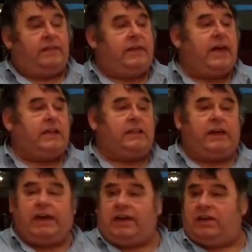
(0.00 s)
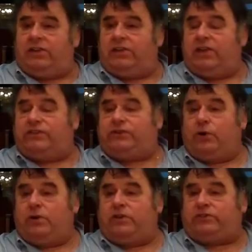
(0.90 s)
Legally, as
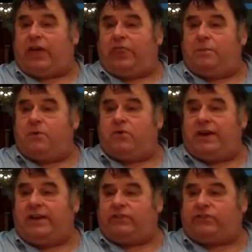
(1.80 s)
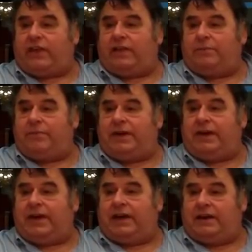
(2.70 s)
soon as the Marines let
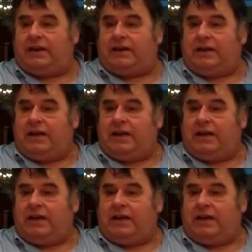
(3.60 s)
me in,